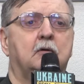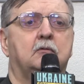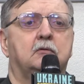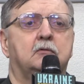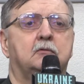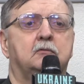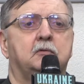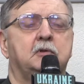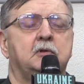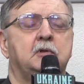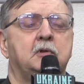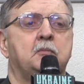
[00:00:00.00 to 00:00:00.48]

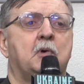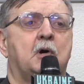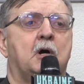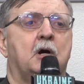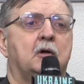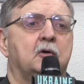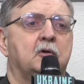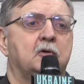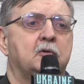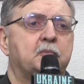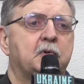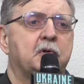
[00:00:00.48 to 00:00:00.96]
because
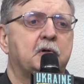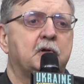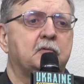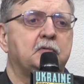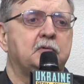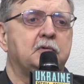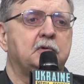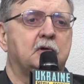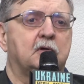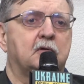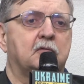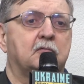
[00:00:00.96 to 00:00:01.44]
local
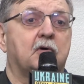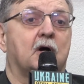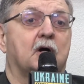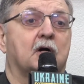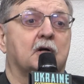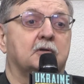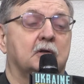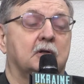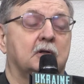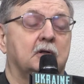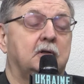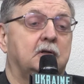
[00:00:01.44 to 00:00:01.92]
businesses, they
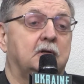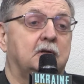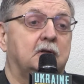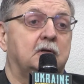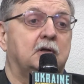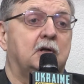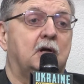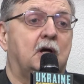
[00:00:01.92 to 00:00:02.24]
are under